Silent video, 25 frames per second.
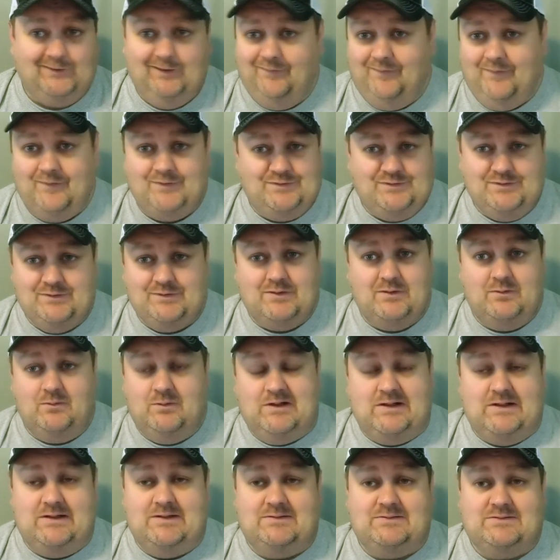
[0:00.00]
They're still going to
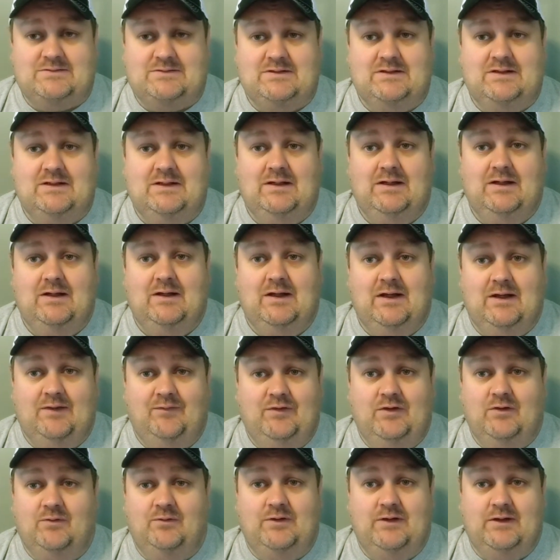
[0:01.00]
rust if
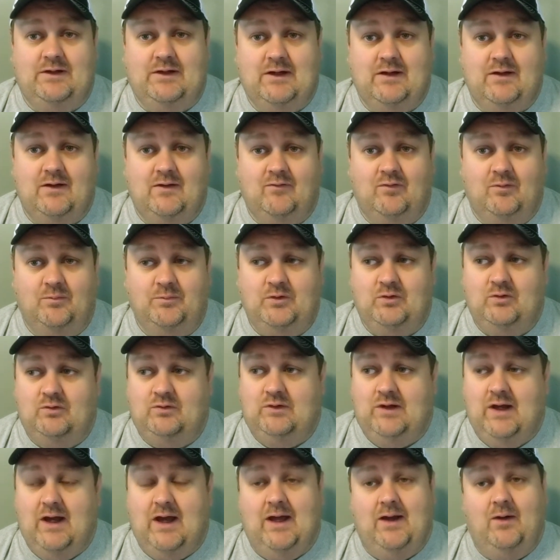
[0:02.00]
you don't take care of them. You
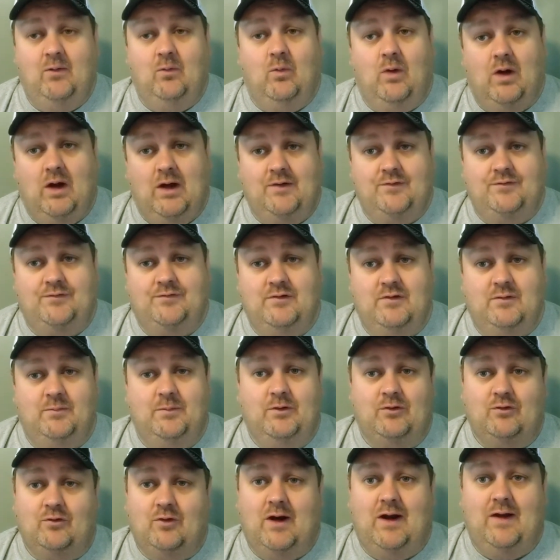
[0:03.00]
got to wash them
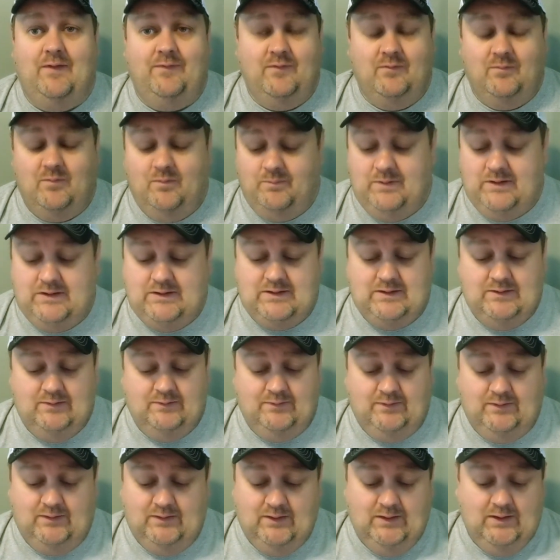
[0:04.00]
and dry them
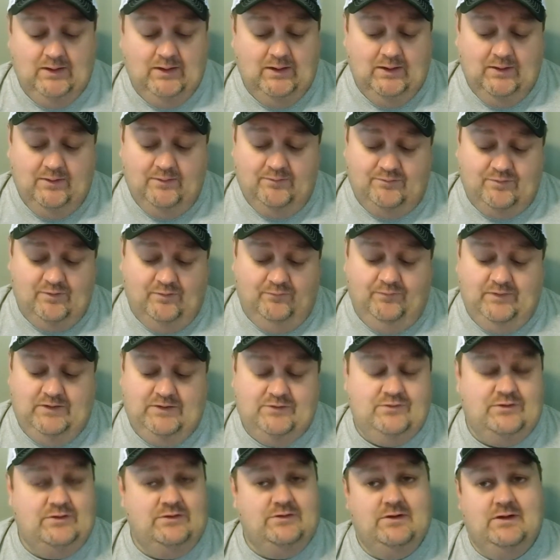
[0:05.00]
immediately. So
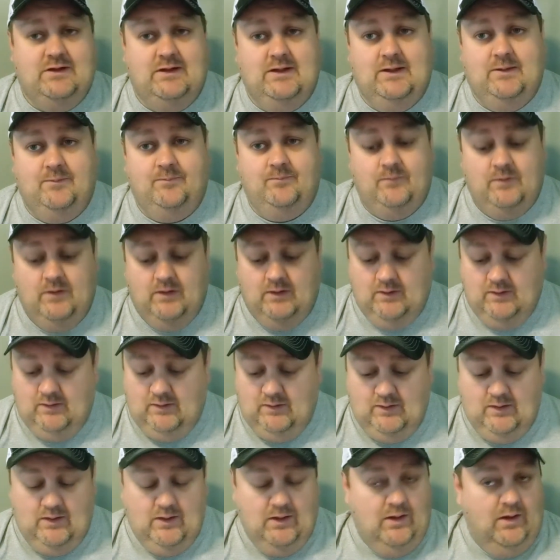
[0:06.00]
VG10
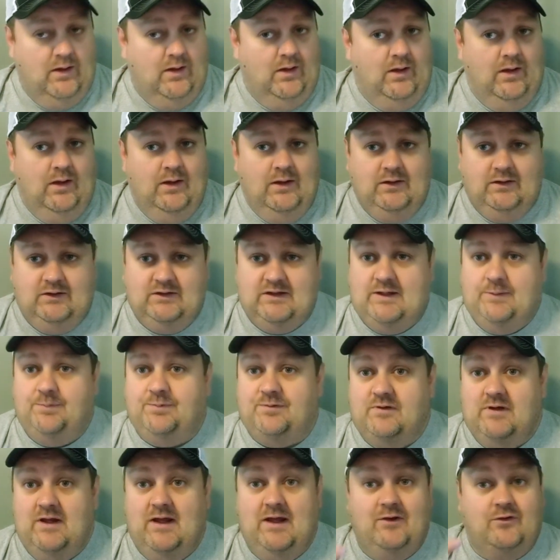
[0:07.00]

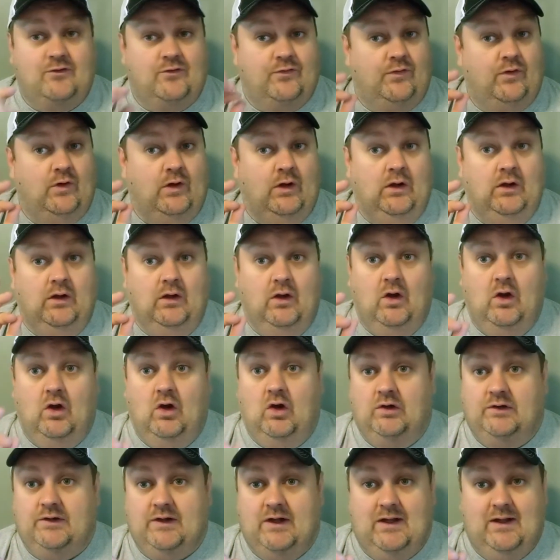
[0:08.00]
keeps an edge for a
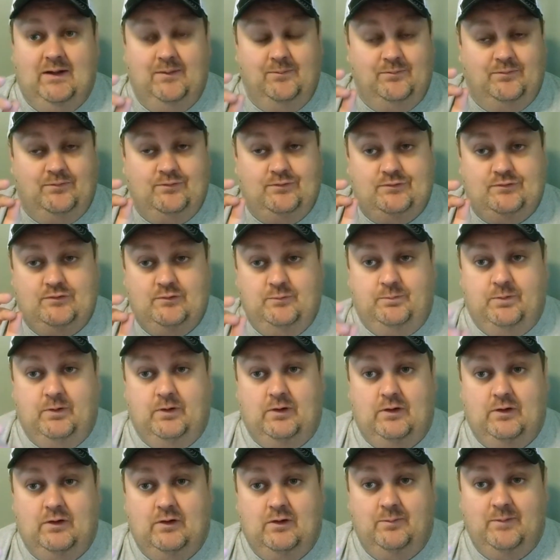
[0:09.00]
long time.
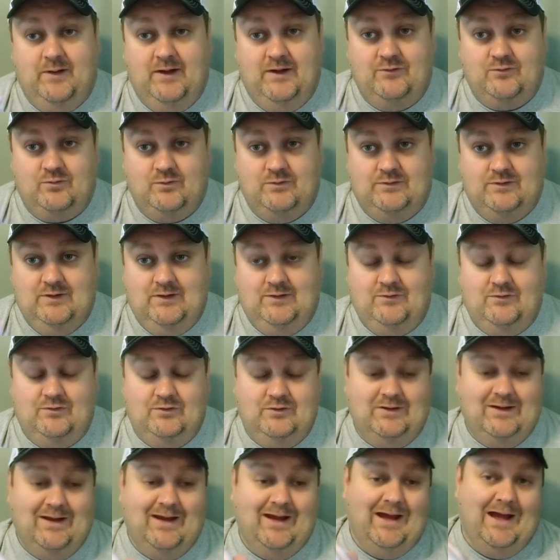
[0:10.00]
Superb edge
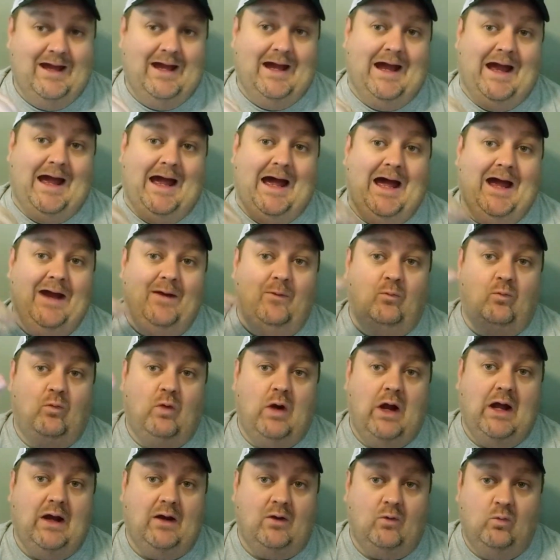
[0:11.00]
retention, high
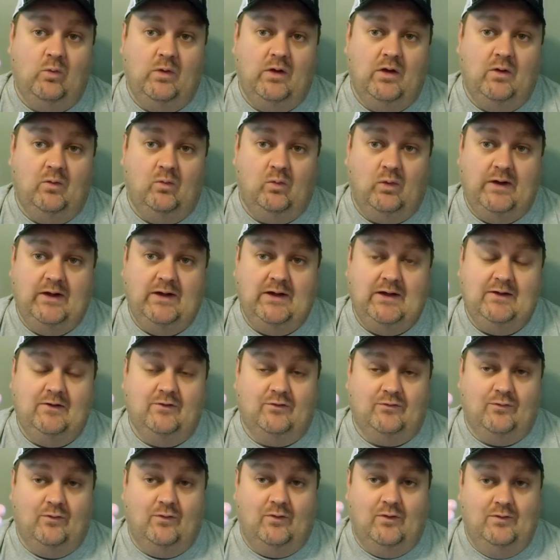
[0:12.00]
Rockwell rating
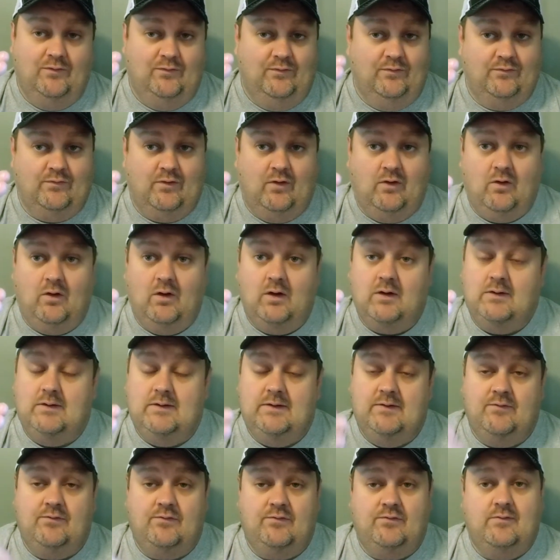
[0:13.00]
as far as its
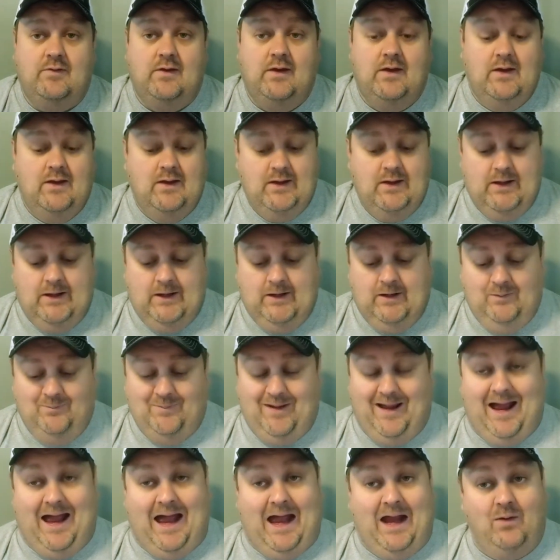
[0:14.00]
hardness.
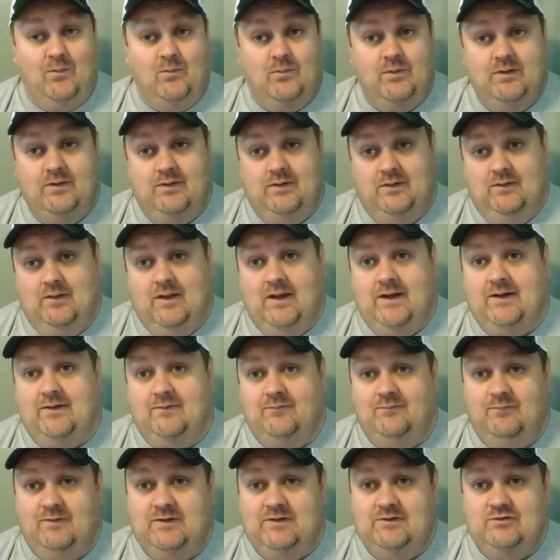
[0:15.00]
I really
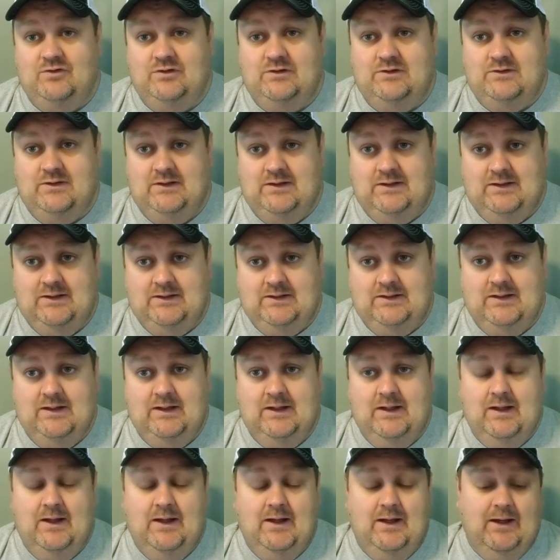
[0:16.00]
like VG10.
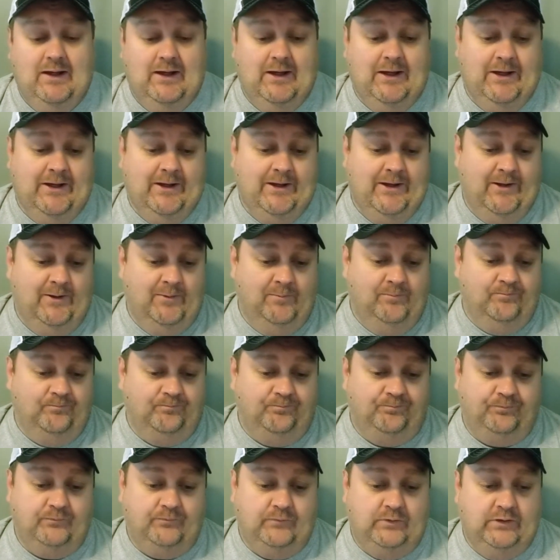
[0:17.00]

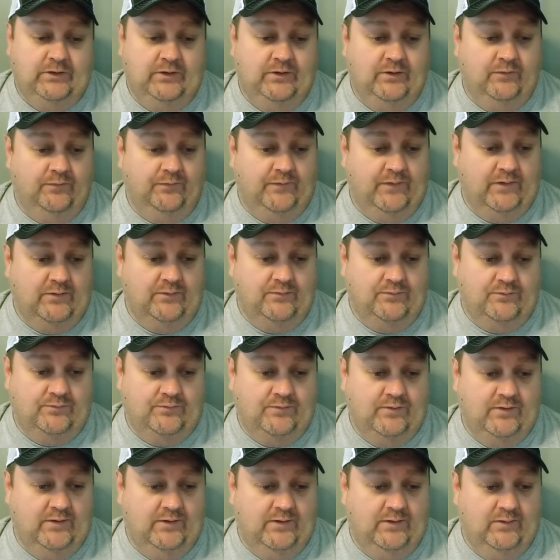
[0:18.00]

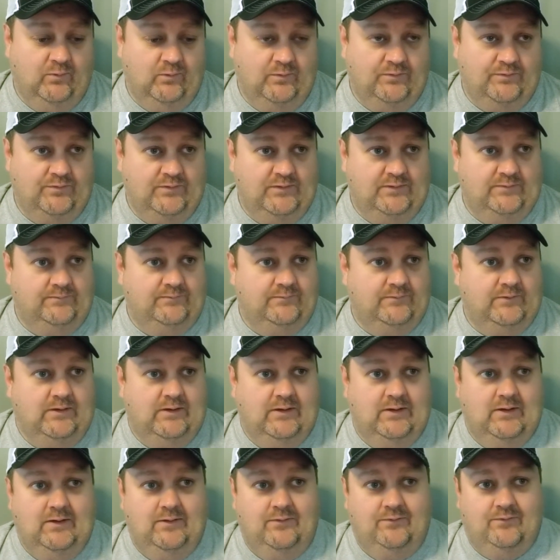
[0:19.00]
There's
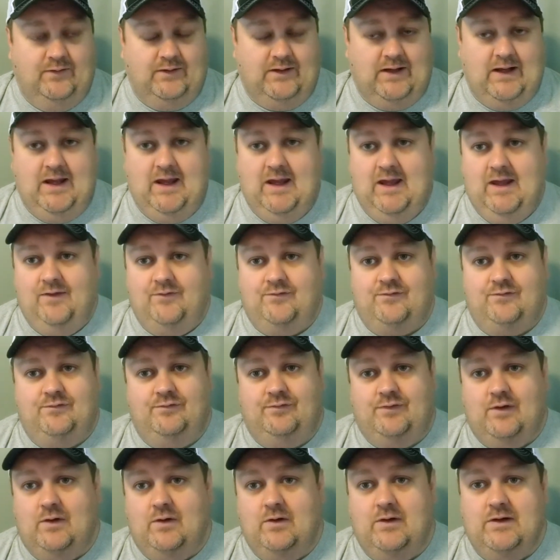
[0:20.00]
it's like
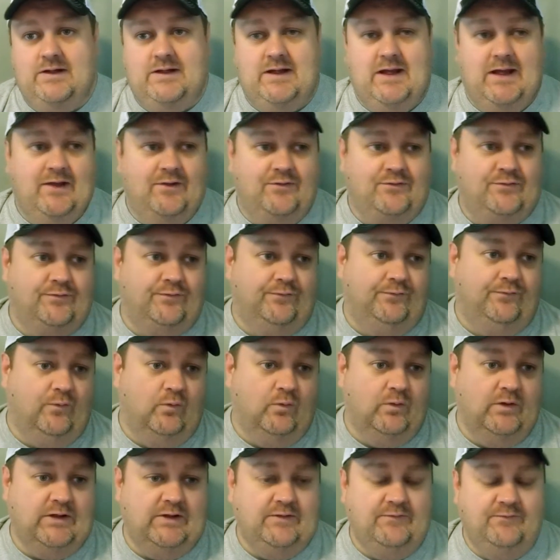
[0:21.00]
S30,
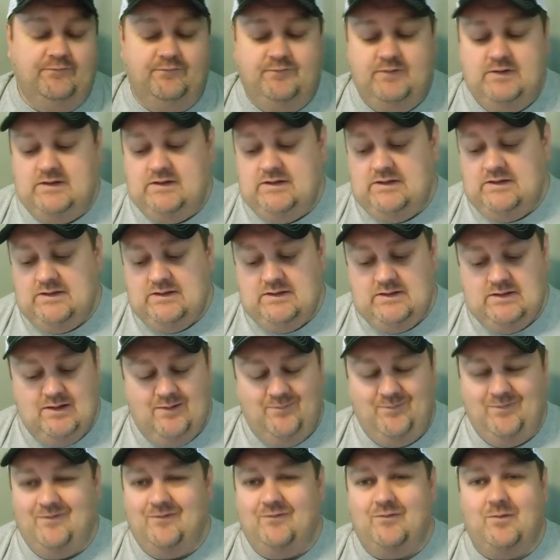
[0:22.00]

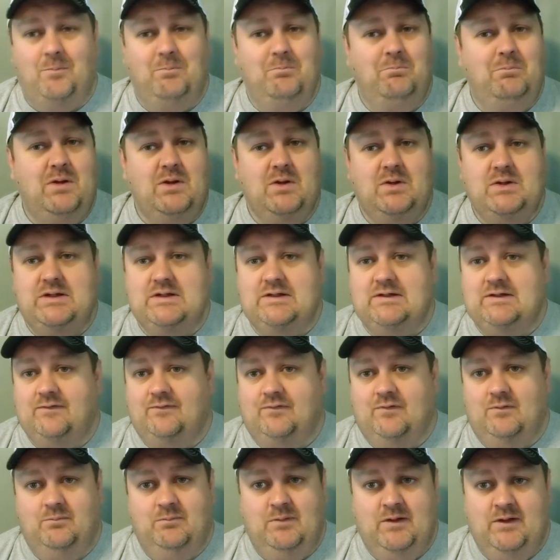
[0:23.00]
S40V. There's a million
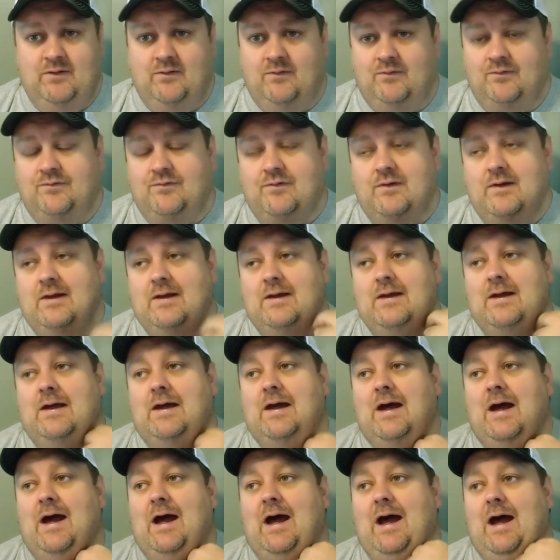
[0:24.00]
different metals.
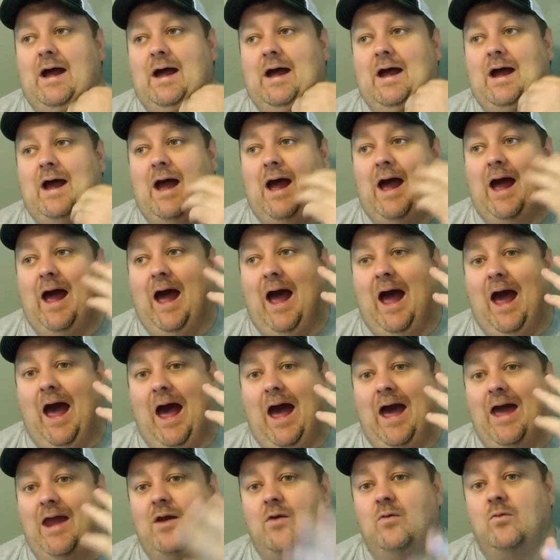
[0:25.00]

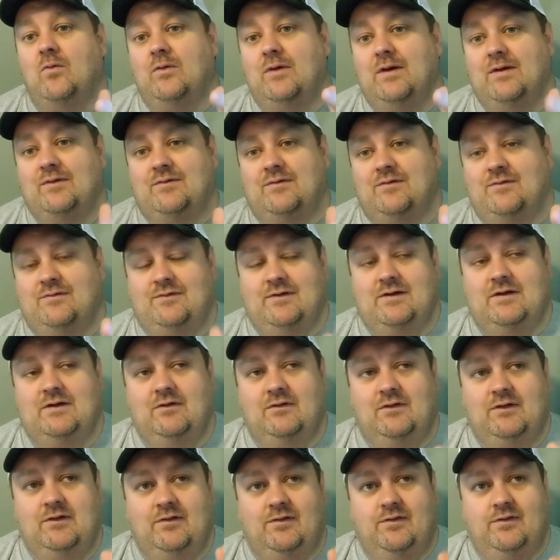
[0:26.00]
I don't
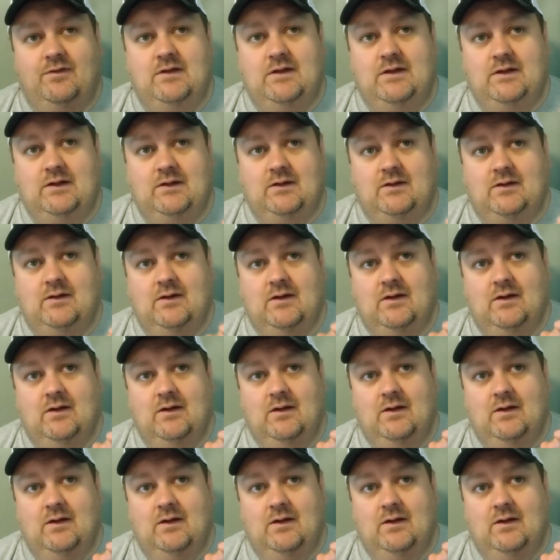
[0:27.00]
necessarily think